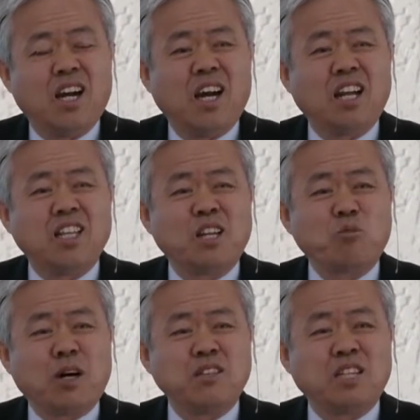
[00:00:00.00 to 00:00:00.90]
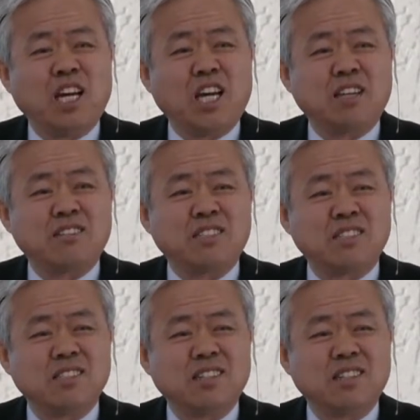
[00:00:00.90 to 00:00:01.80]
And then one day,
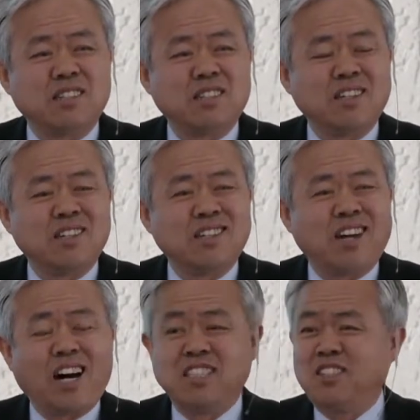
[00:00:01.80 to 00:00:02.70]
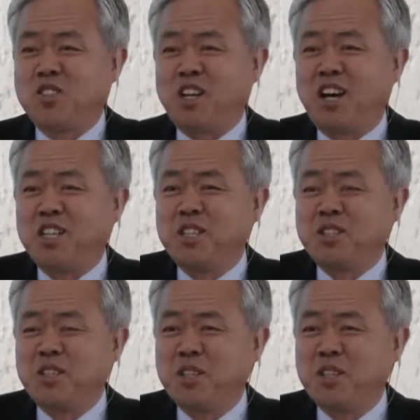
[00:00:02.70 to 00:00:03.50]
I decided